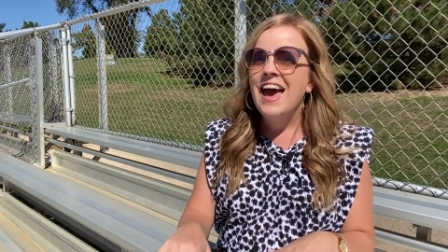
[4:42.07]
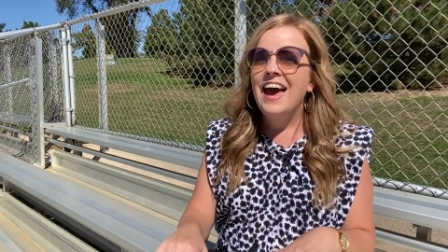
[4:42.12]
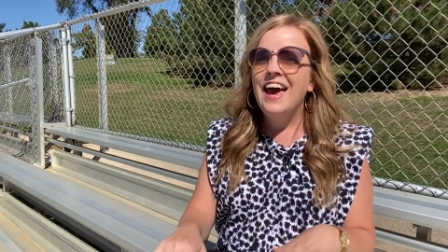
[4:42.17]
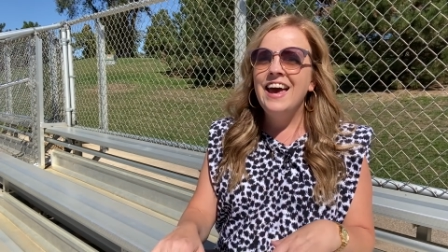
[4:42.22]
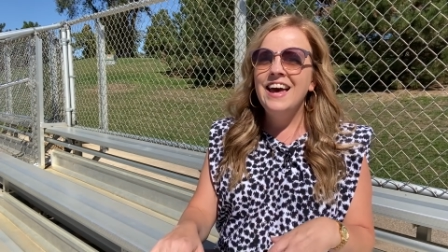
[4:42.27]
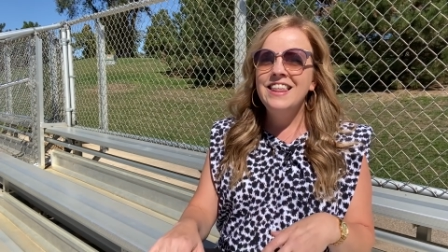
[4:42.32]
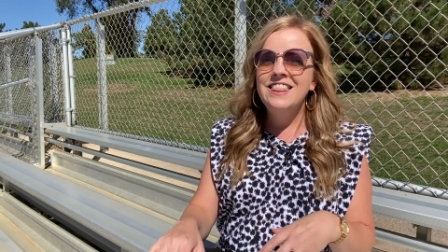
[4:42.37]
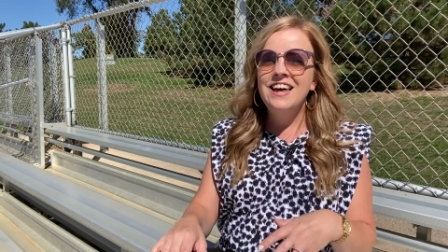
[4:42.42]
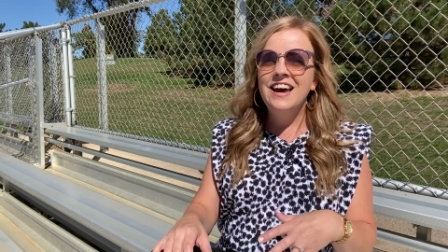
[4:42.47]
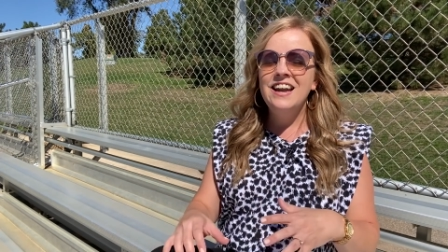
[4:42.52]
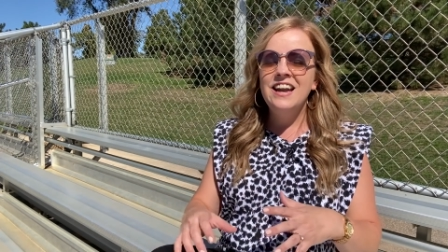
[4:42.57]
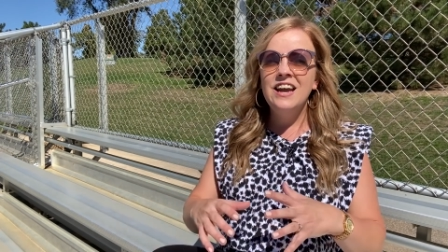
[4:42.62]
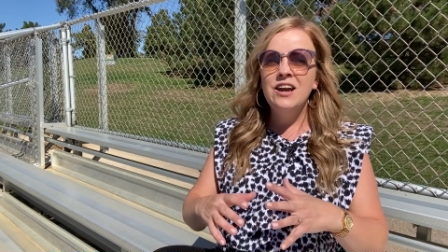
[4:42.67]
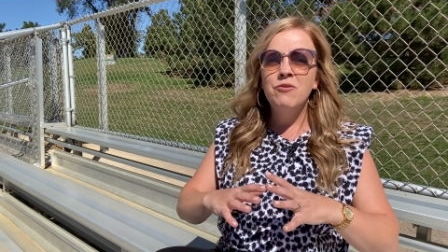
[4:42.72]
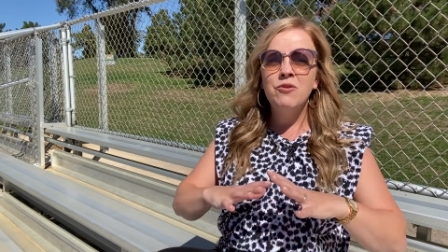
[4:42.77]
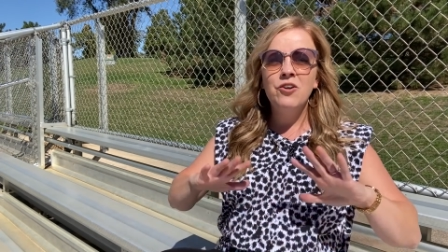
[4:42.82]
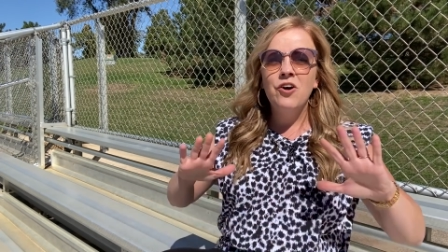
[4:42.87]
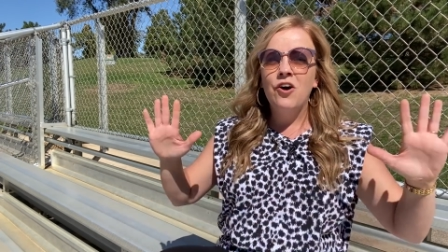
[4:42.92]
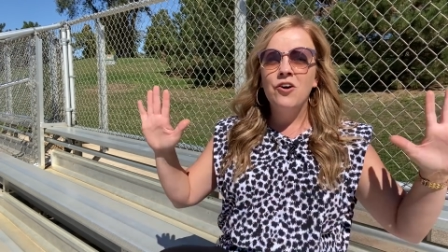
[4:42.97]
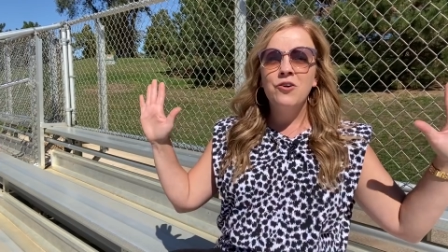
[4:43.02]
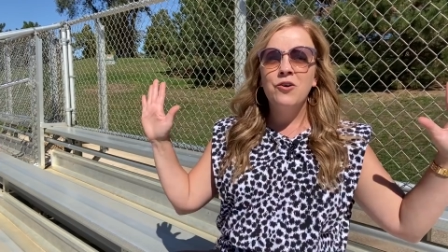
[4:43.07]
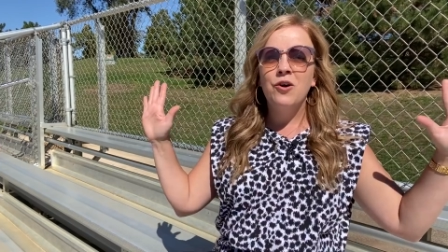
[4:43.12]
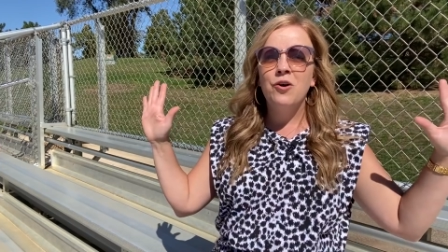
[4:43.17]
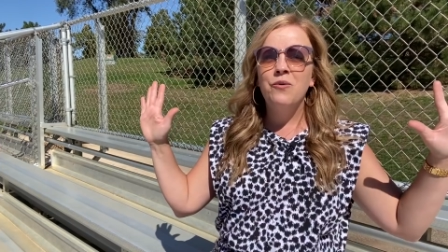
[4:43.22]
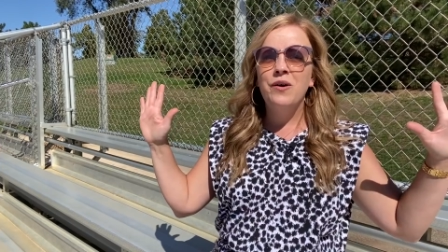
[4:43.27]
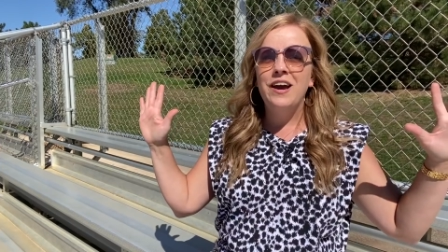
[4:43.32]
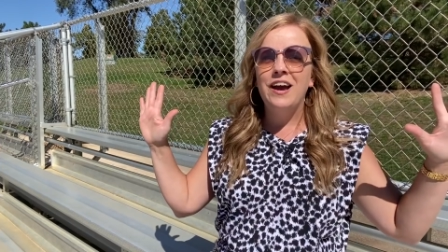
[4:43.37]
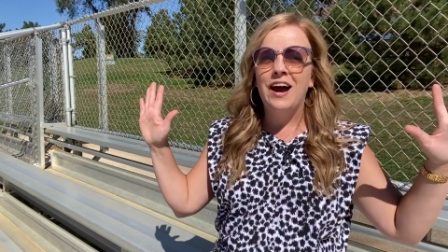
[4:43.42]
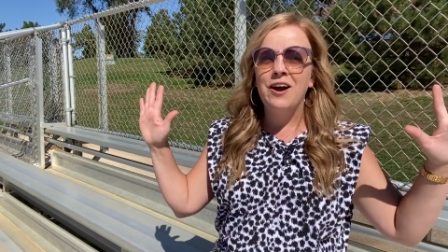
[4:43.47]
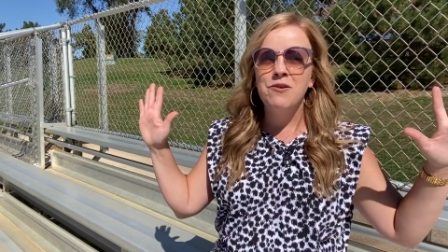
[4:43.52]
And then it would all go
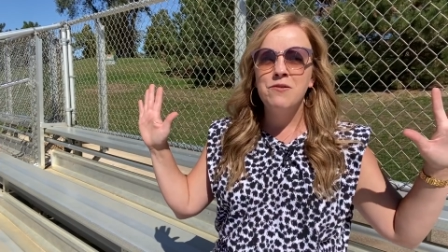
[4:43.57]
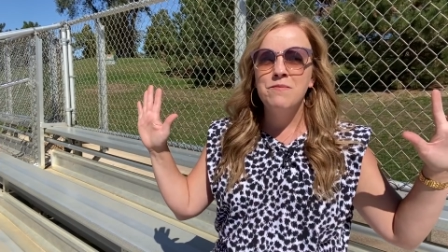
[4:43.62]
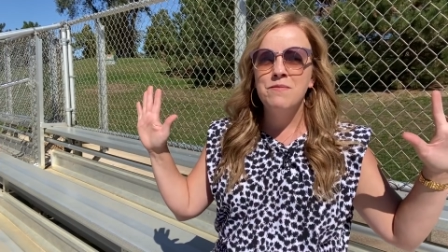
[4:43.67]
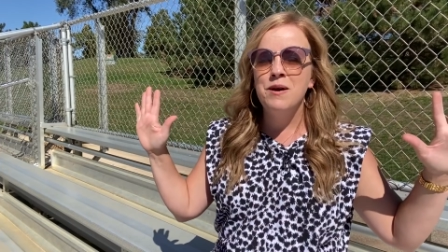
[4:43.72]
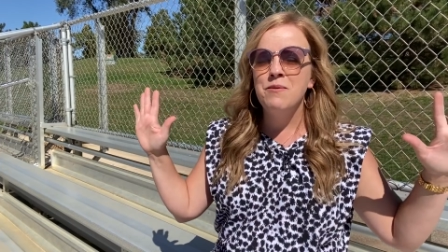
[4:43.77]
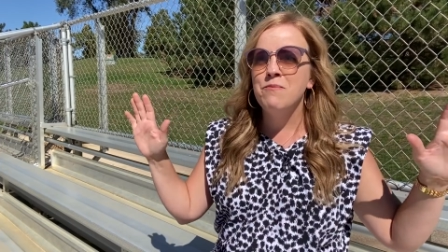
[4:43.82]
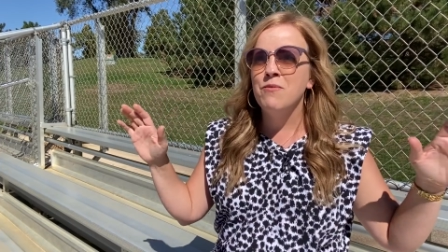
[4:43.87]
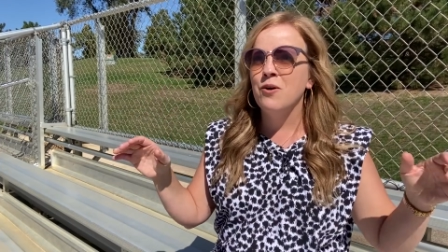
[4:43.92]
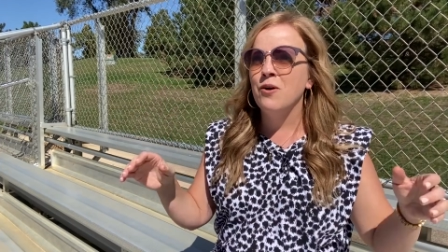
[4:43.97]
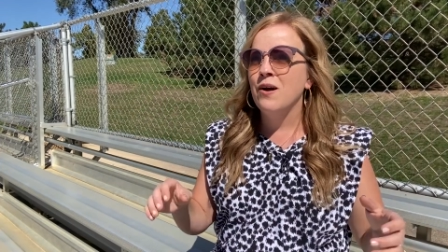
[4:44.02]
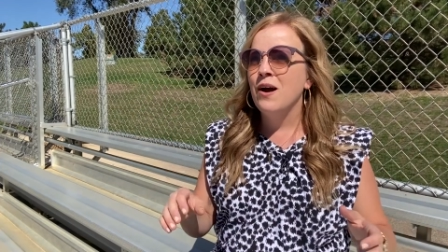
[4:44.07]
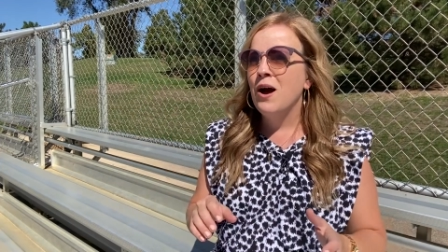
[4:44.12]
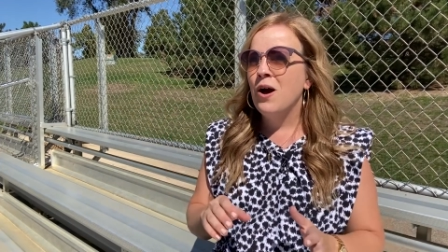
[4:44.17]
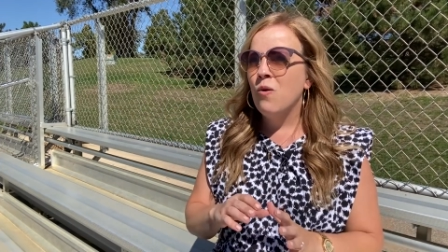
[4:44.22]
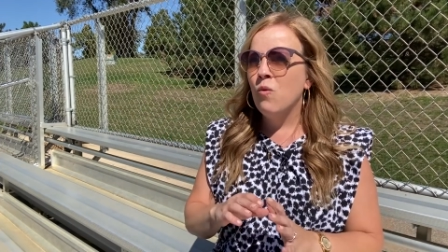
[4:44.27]
away. I remember